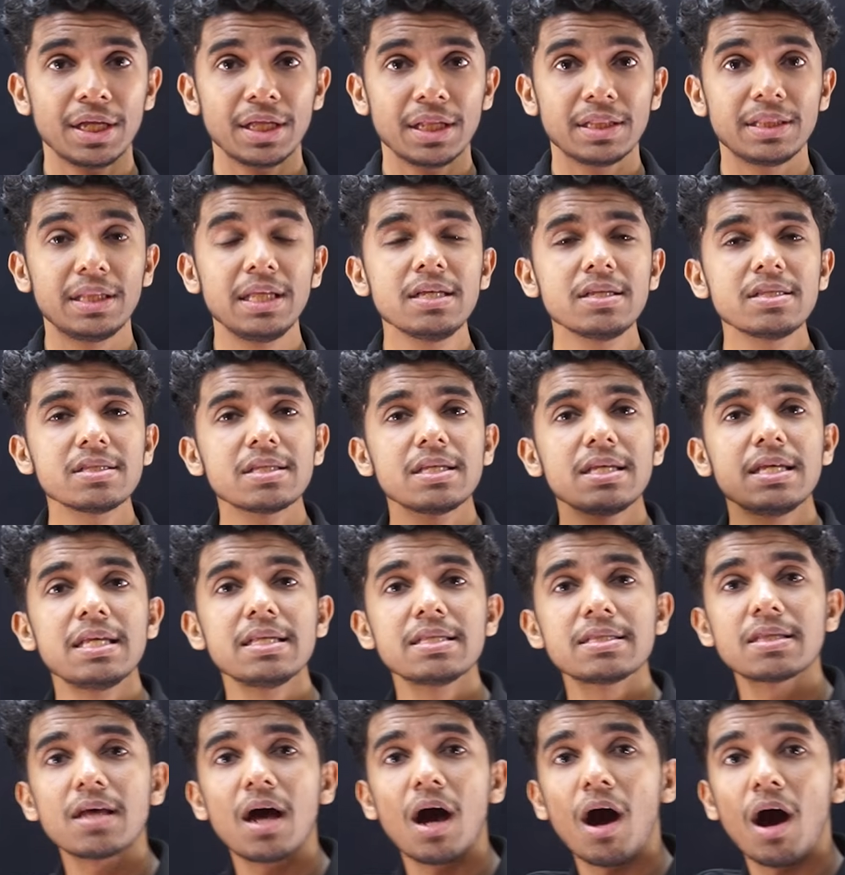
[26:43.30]
this
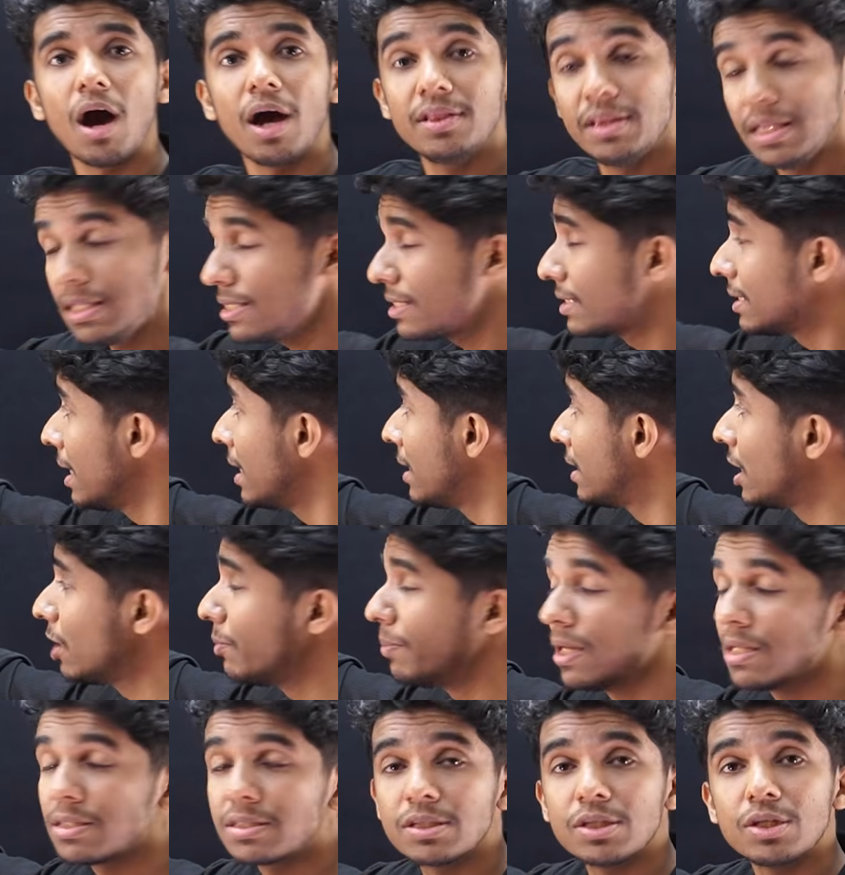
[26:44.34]
30
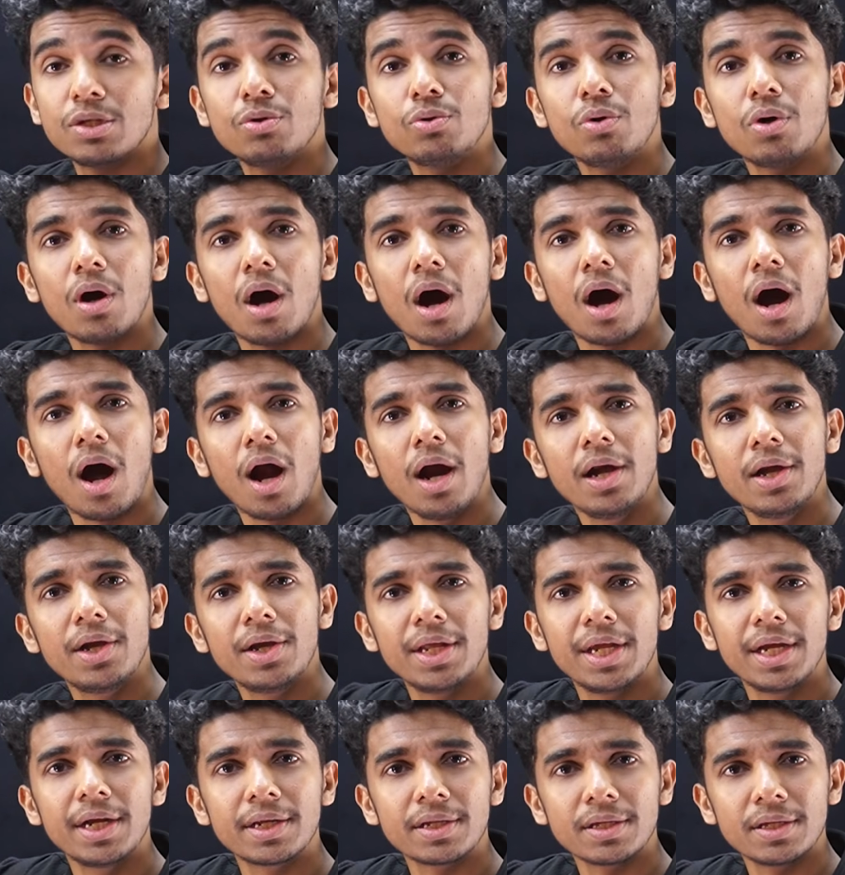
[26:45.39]
minutes you all
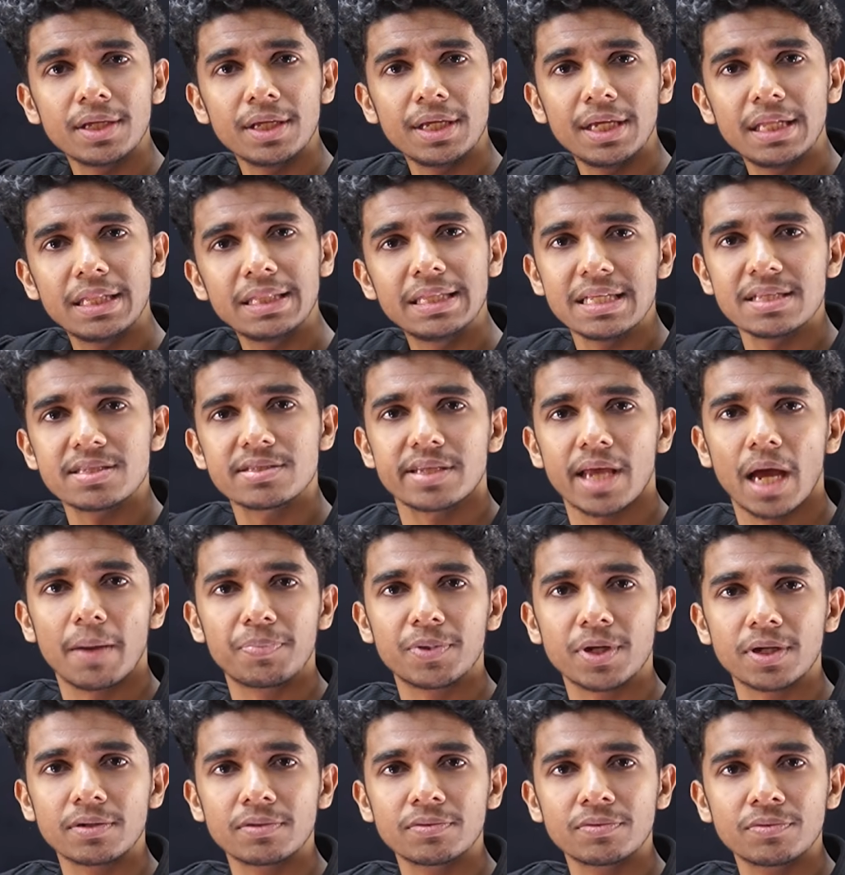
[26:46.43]
need in this
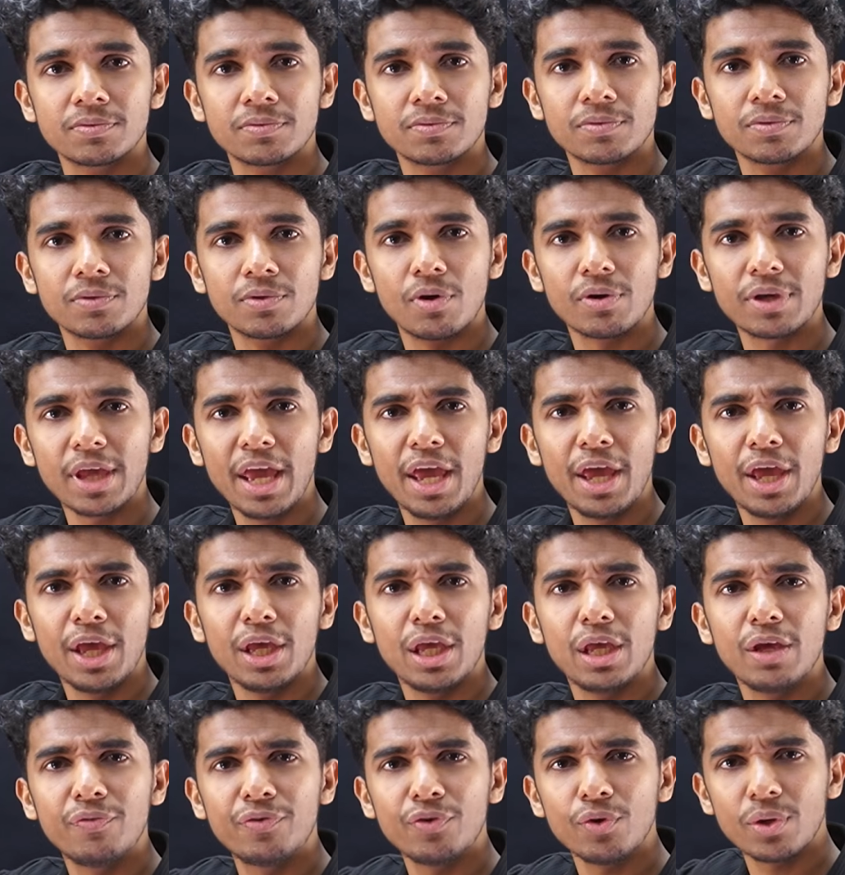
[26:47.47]
chapter. Okay,
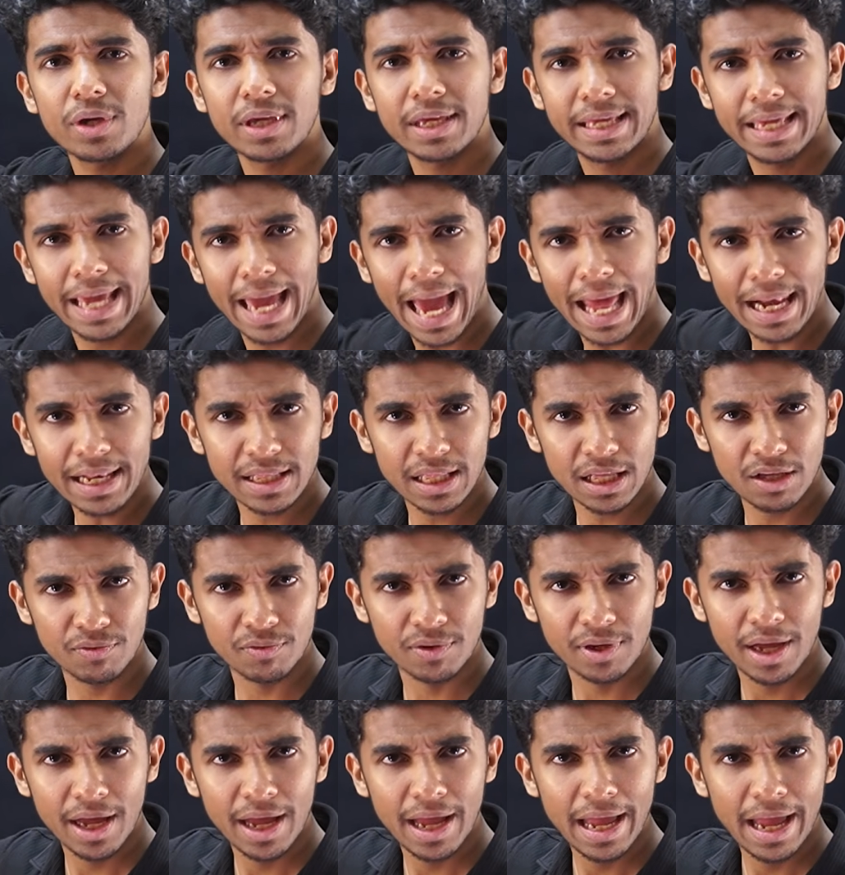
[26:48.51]
if you can
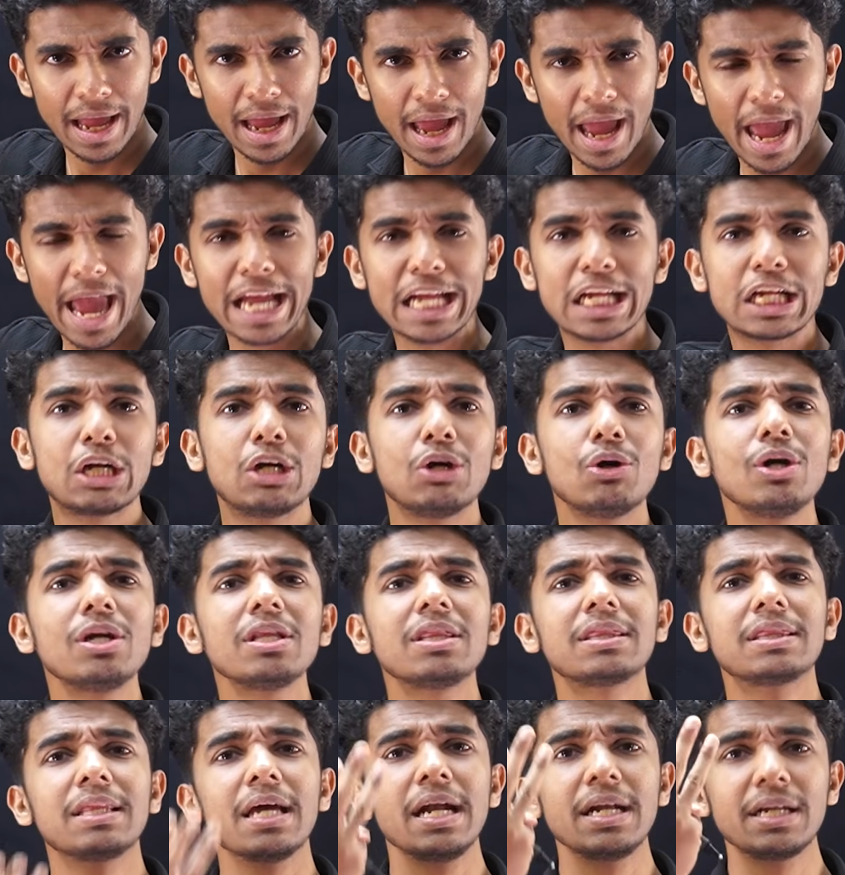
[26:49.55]
give a
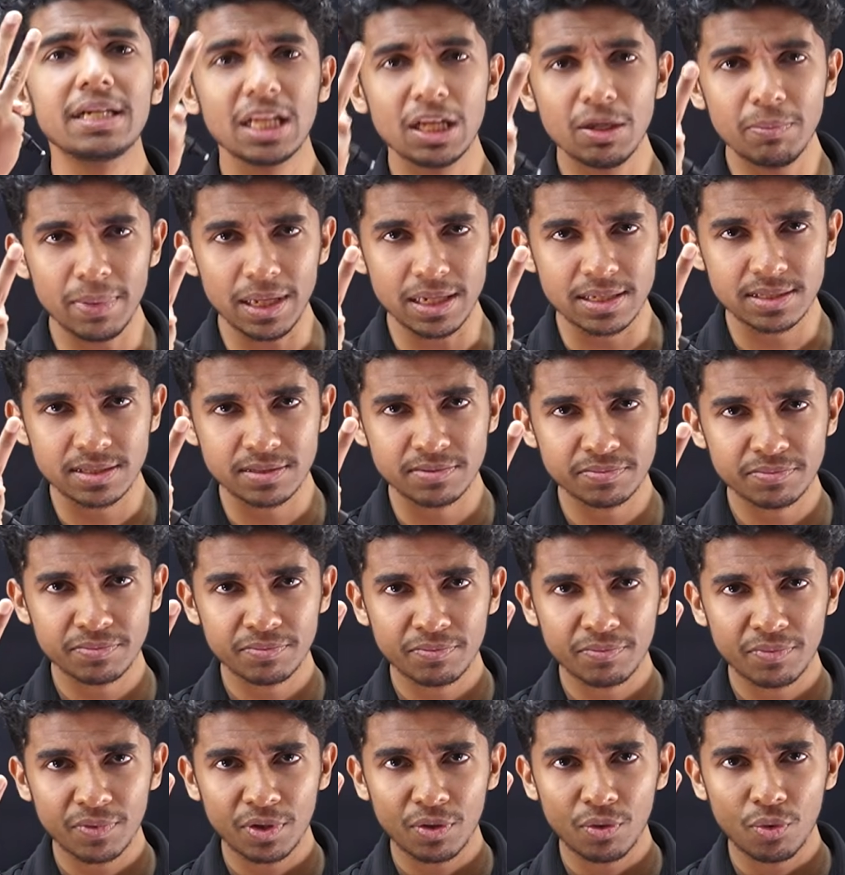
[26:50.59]
good 30 minutes
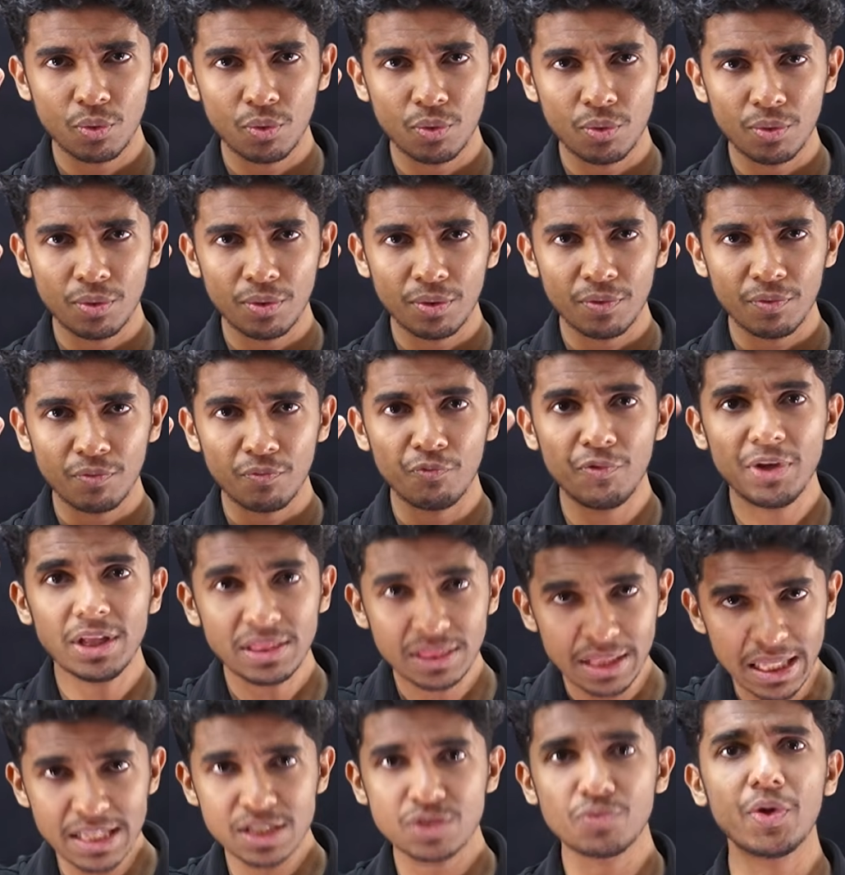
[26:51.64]
with
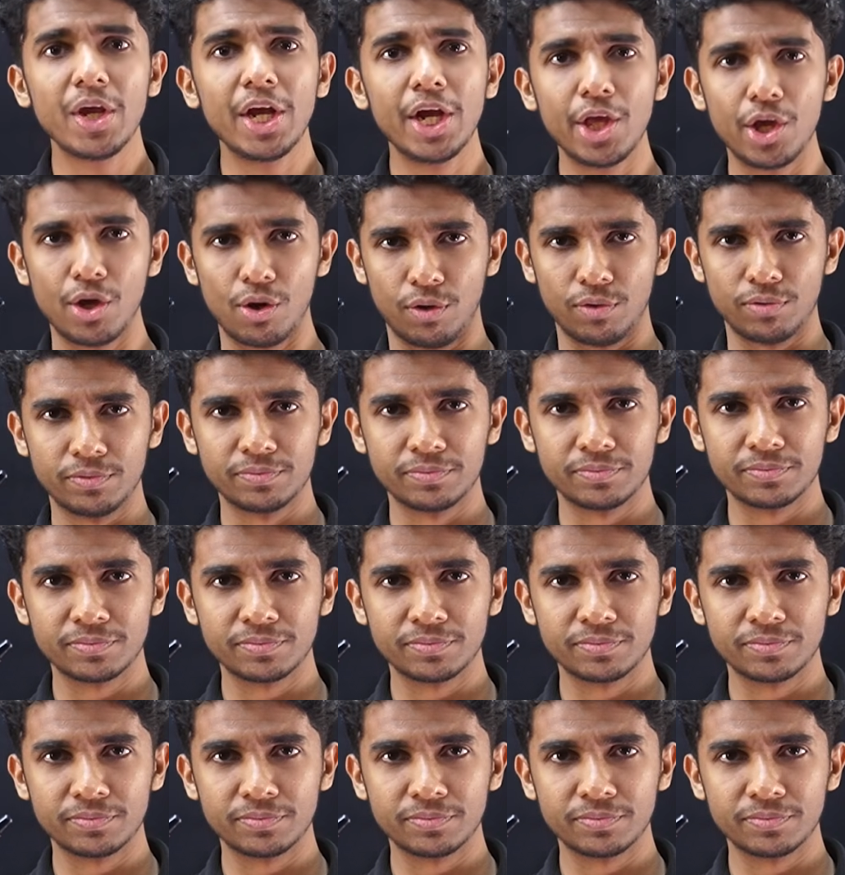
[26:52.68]
this video,